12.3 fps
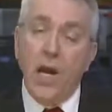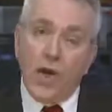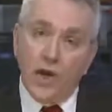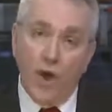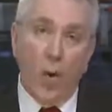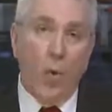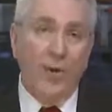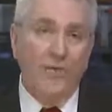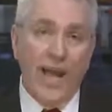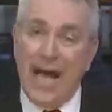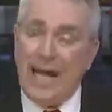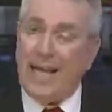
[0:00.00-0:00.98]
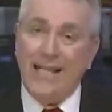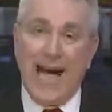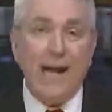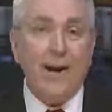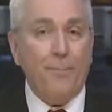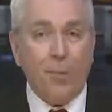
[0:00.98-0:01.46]
So we've got a
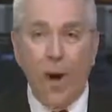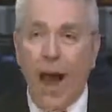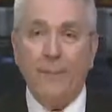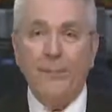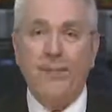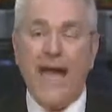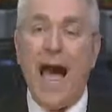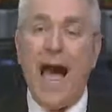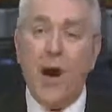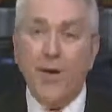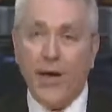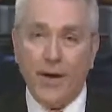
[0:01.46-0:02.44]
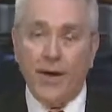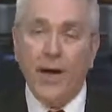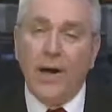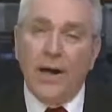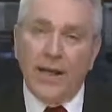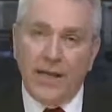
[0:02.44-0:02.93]
lot of problems out here
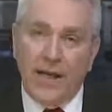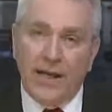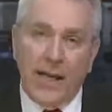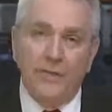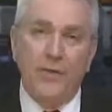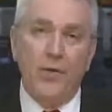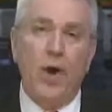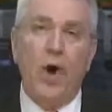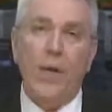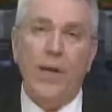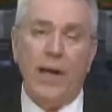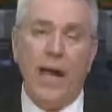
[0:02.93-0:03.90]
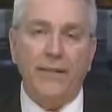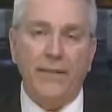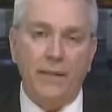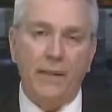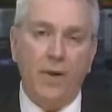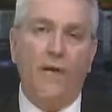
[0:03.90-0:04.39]
that even though we, on the
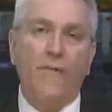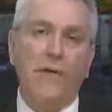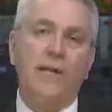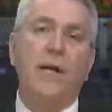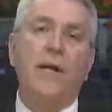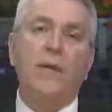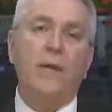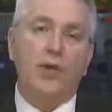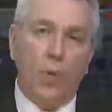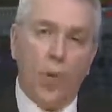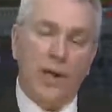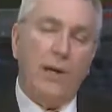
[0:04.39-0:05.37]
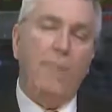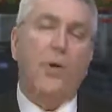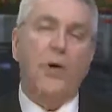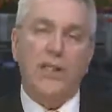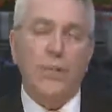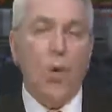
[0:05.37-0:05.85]
surface, want to
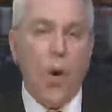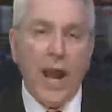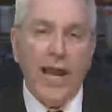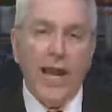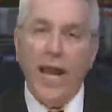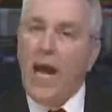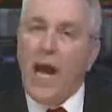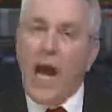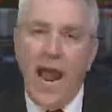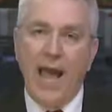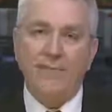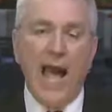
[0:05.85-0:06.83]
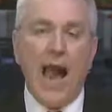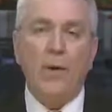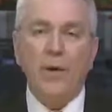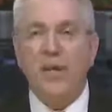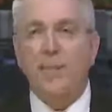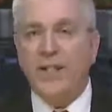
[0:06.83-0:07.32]
push them away, have not
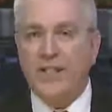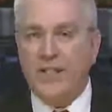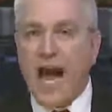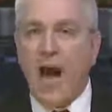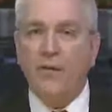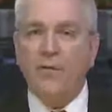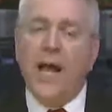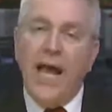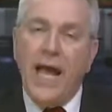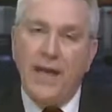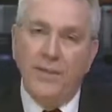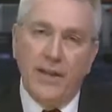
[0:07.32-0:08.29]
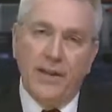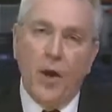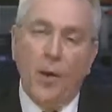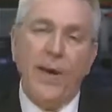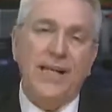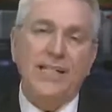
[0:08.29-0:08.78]
really been solved. And
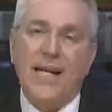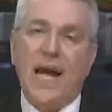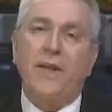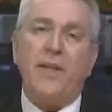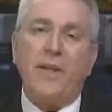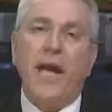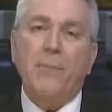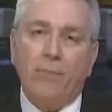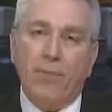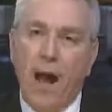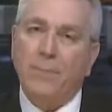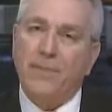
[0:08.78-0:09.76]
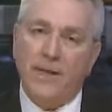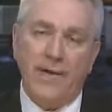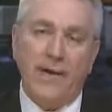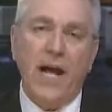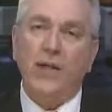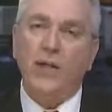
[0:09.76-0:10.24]
until we can solve the debt problems and
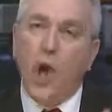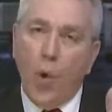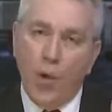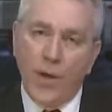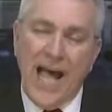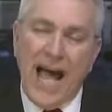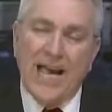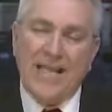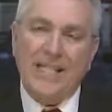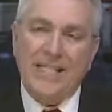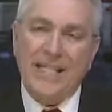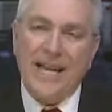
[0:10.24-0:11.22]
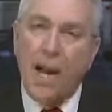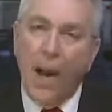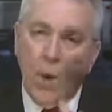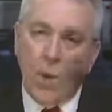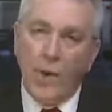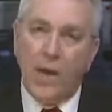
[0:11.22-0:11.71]
everything else, we're not going to see
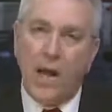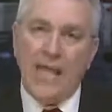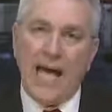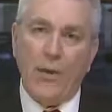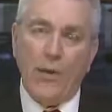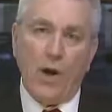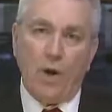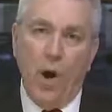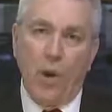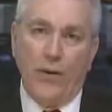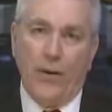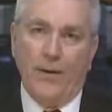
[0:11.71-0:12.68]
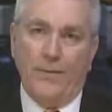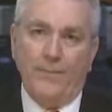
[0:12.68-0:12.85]
a lot of real growth here.